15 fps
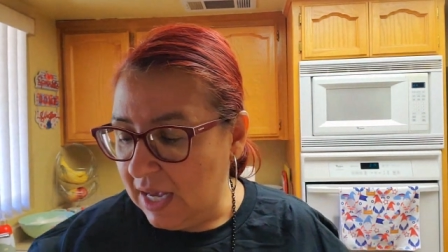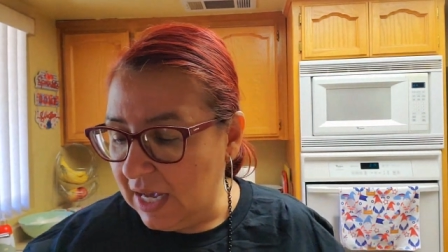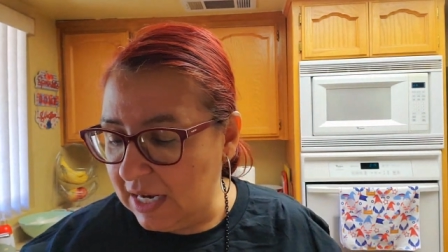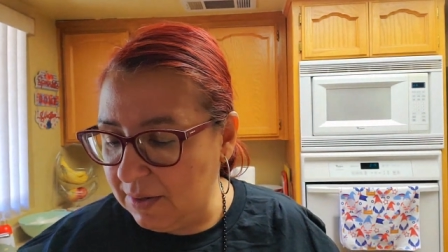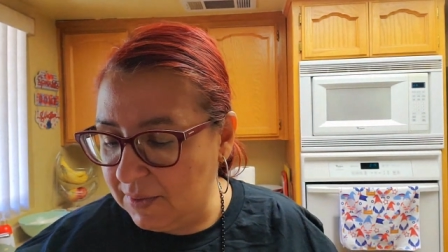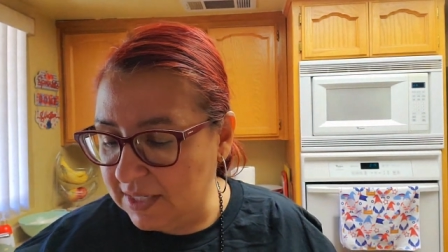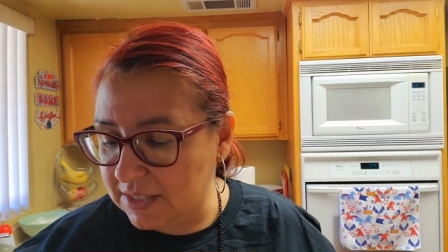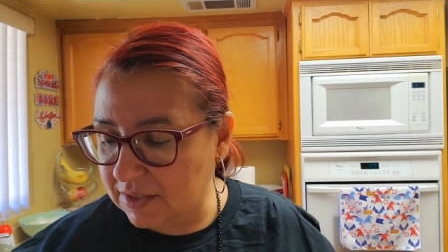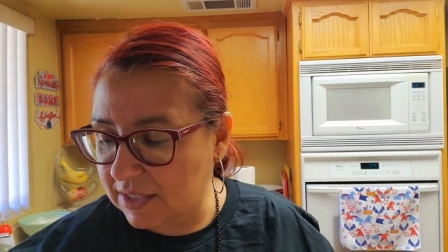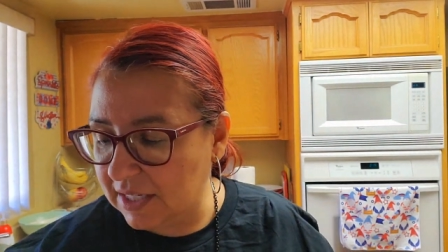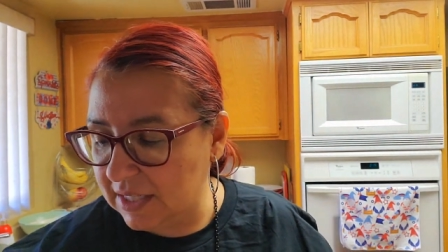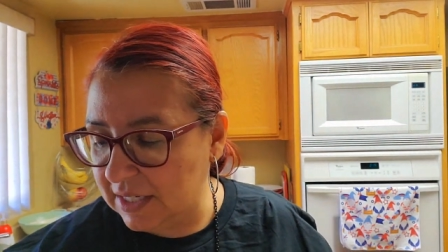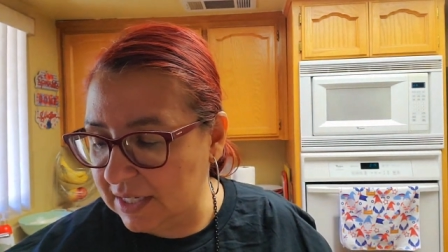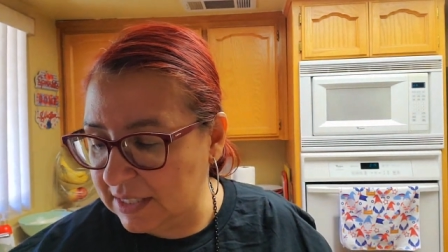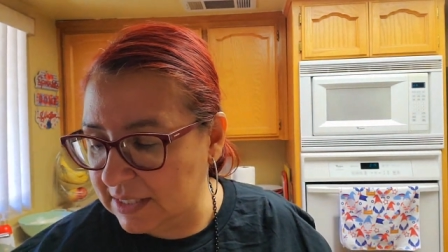Anyways, okay,
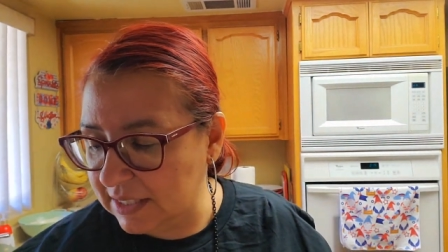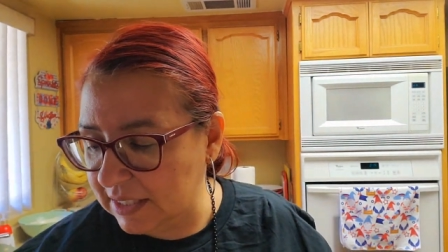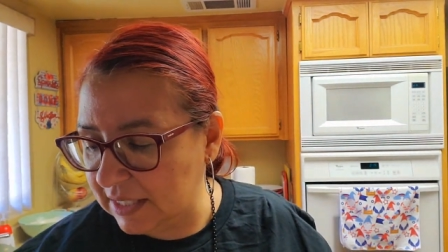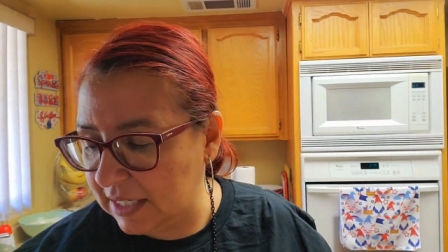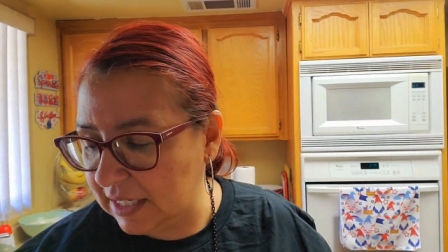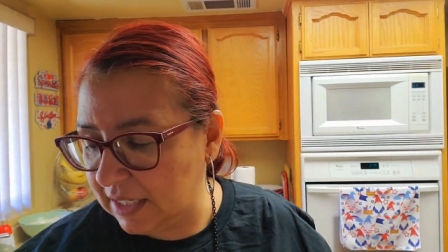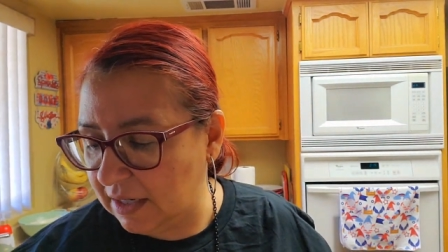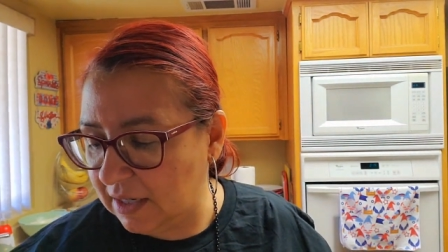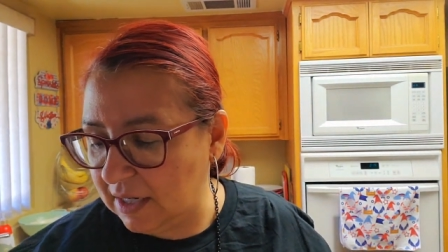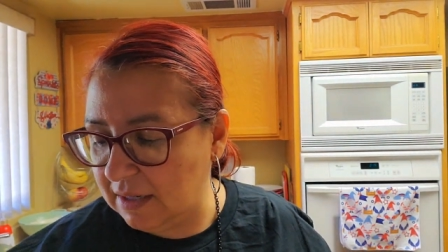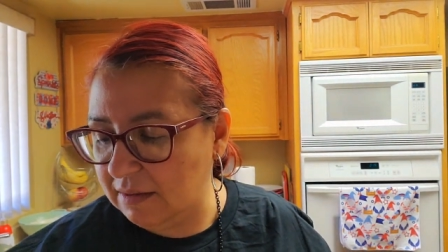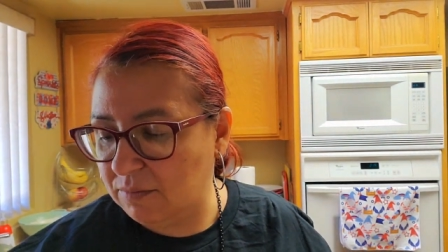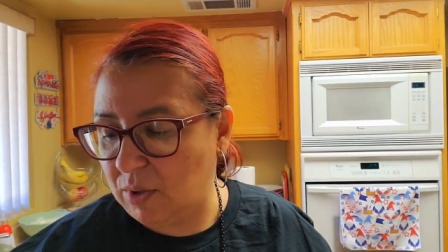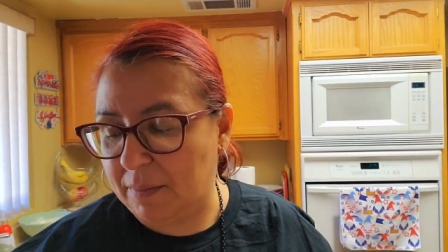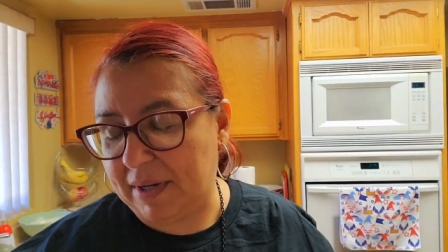the next thing that I
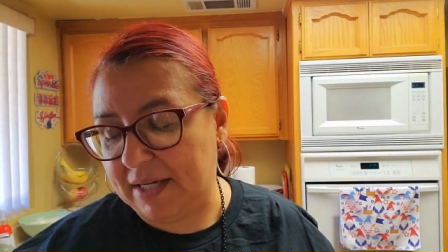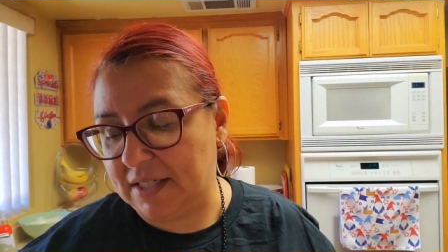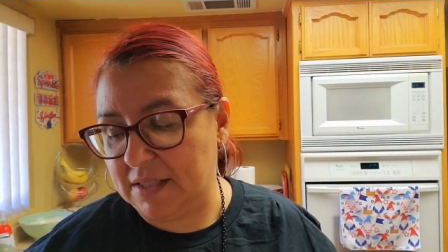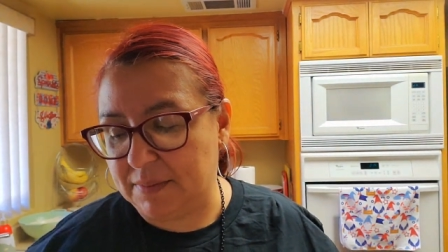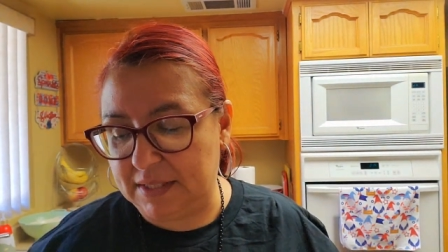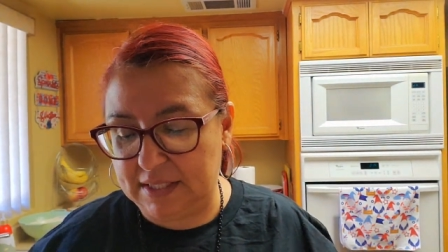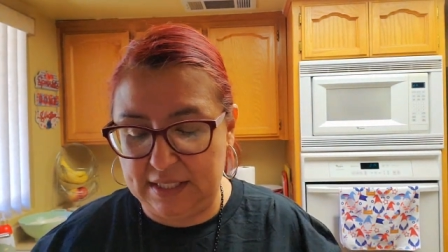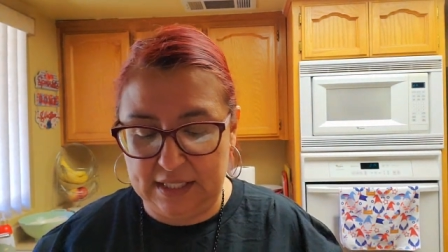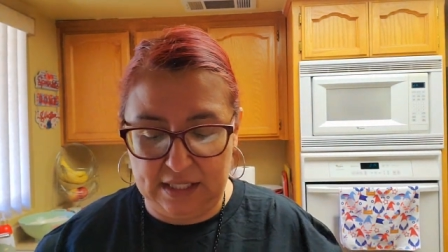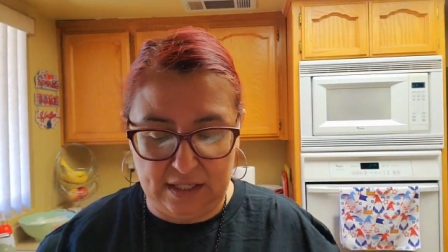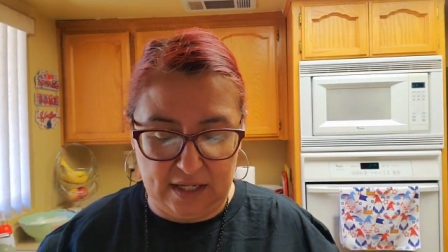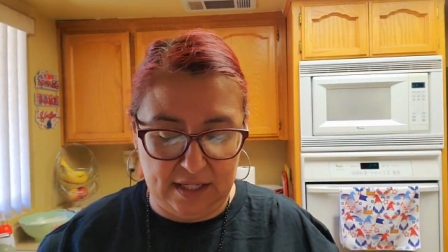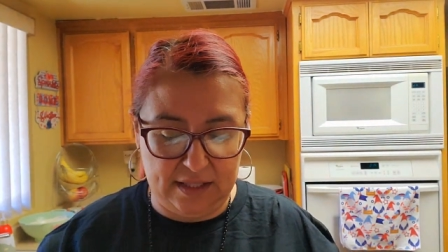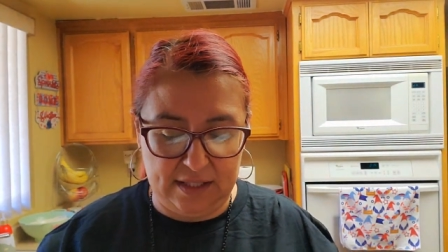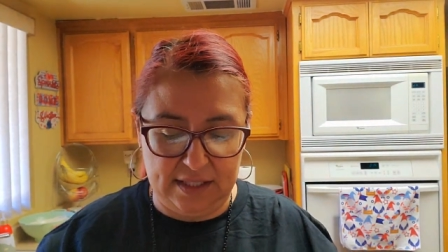got, well, my husband did. He
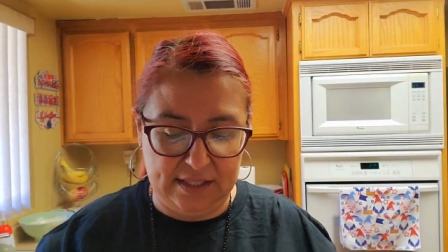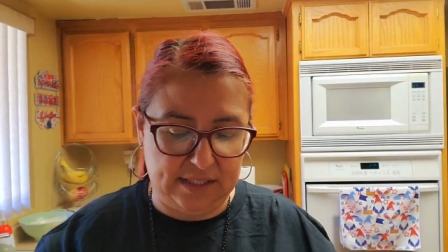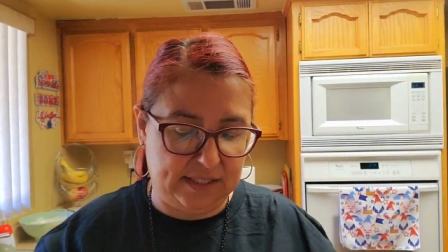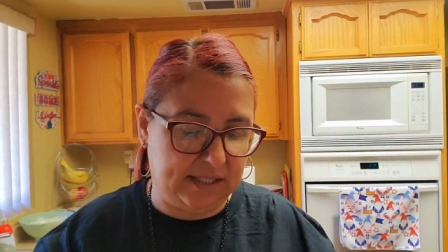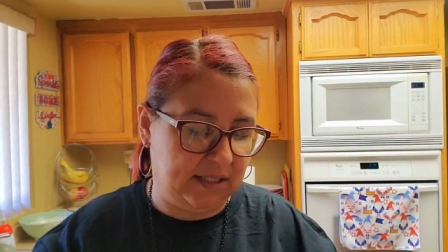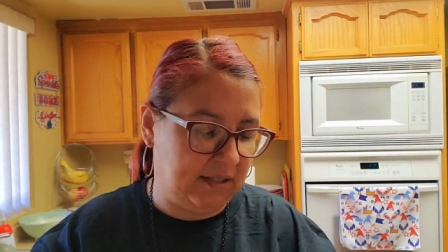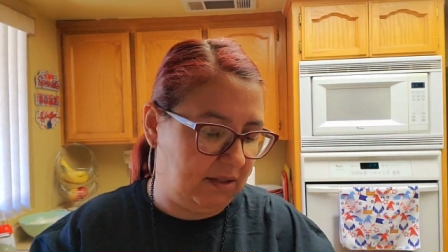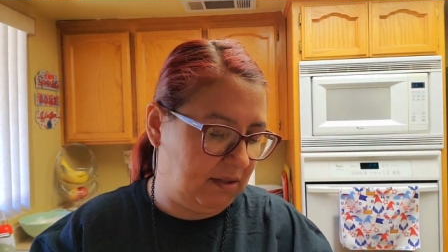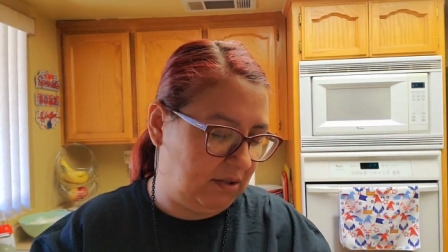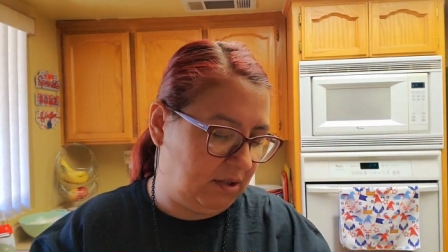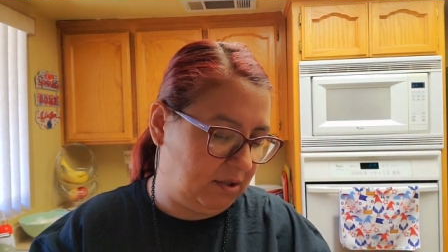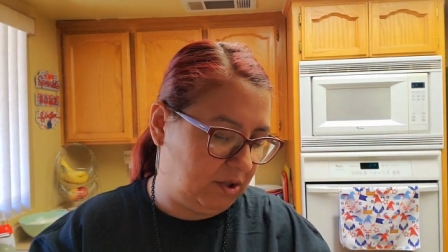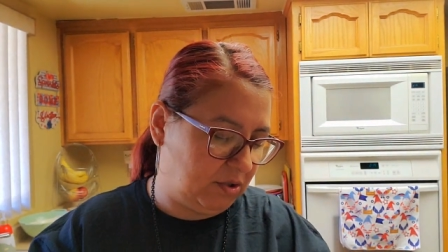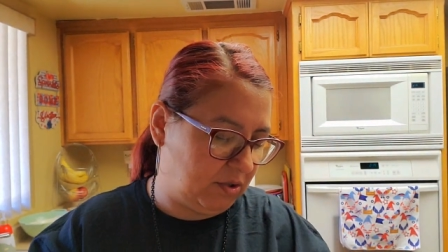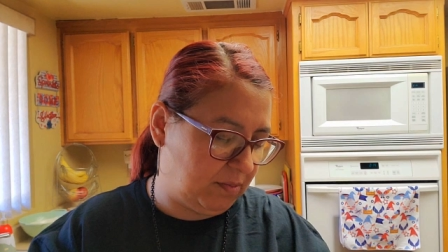got this
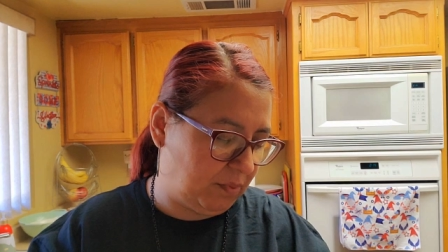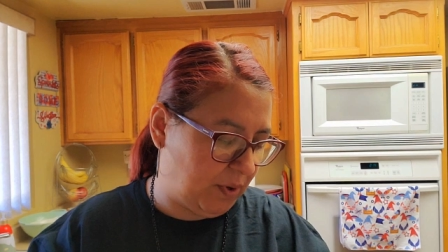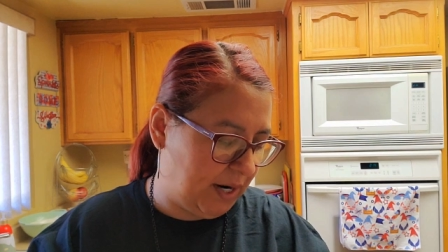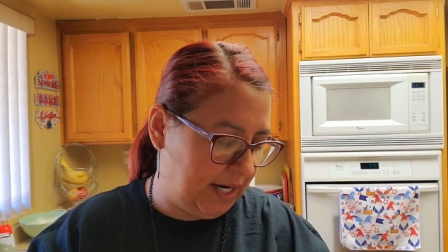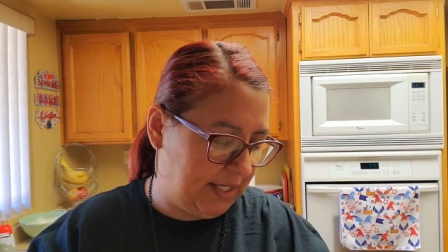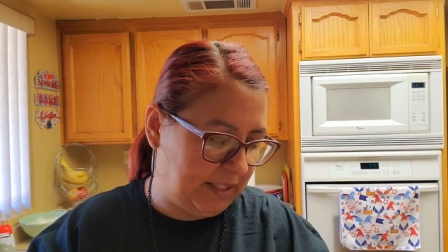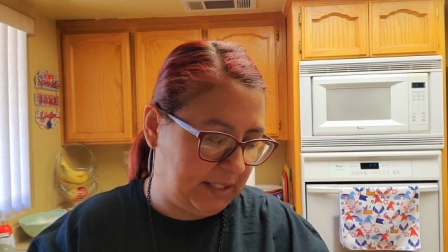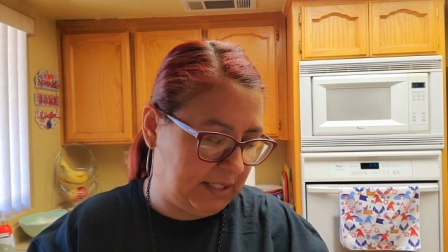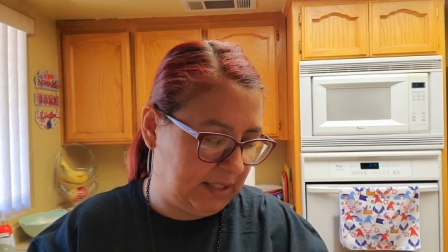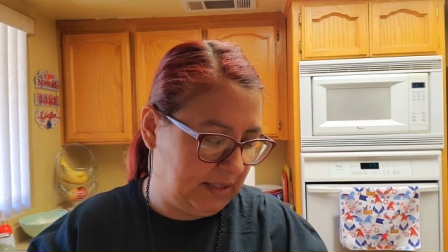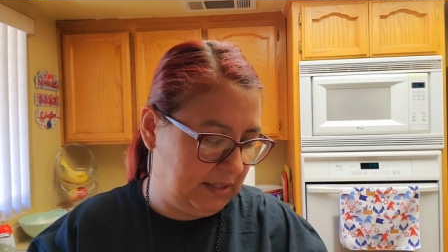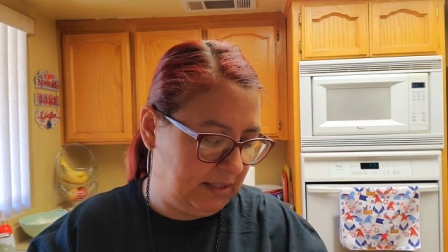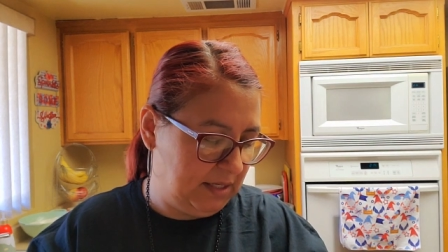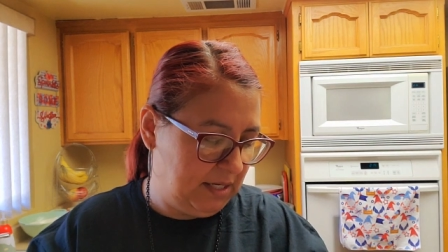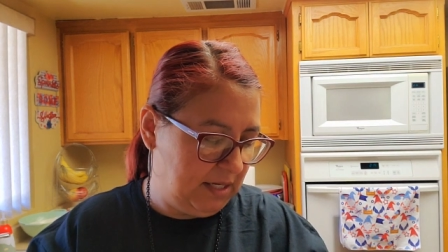Ultra Brite,
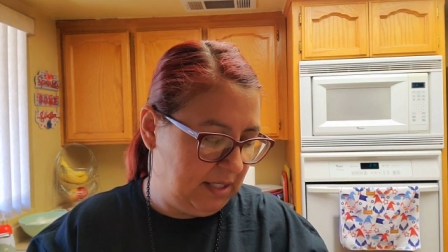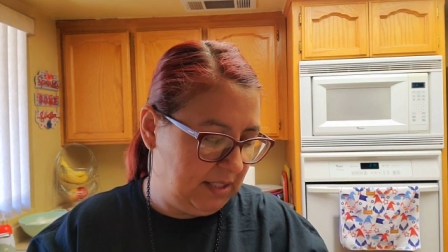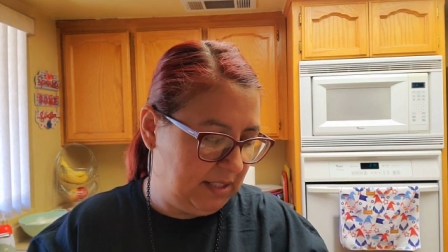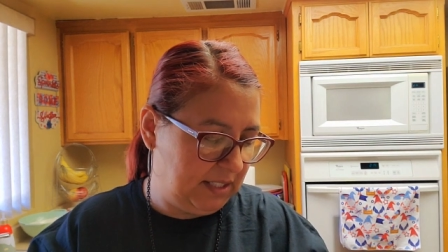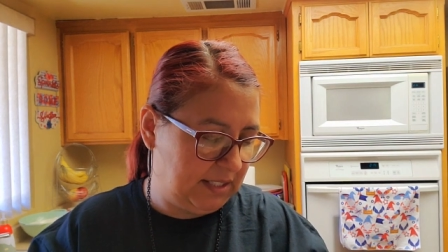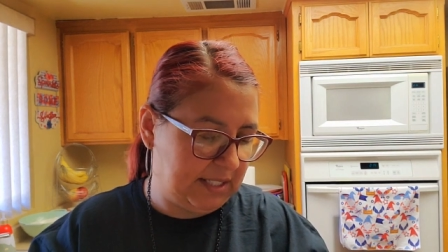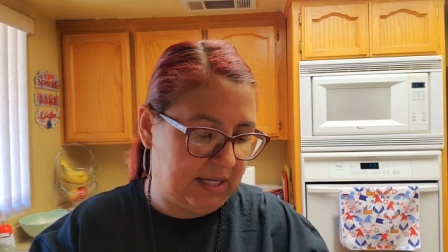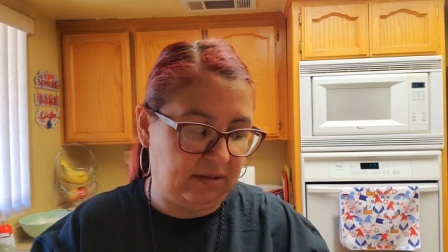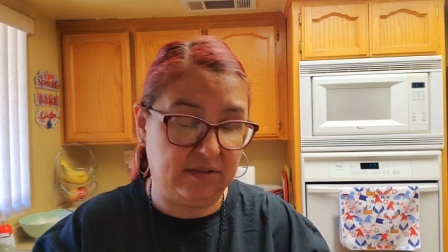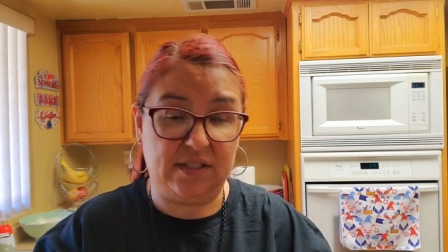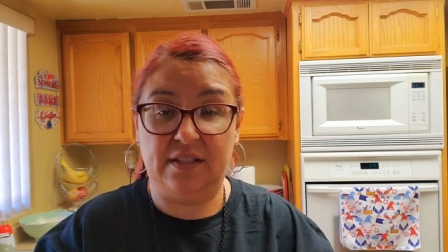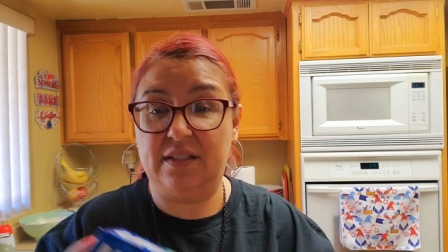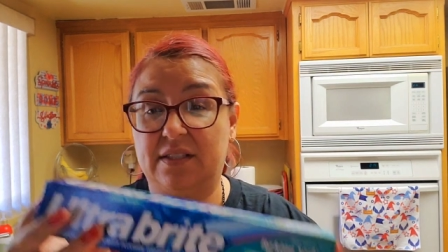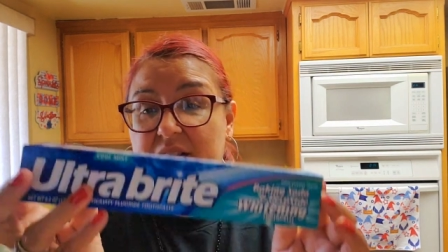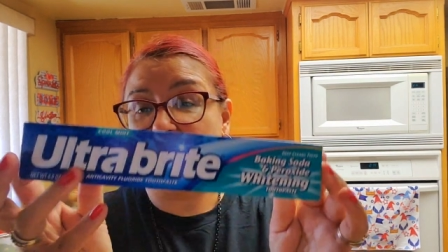six
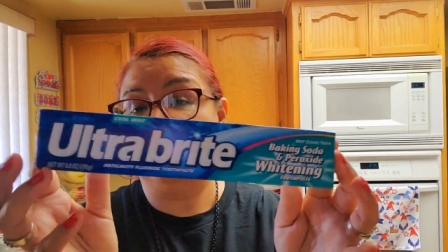ounces.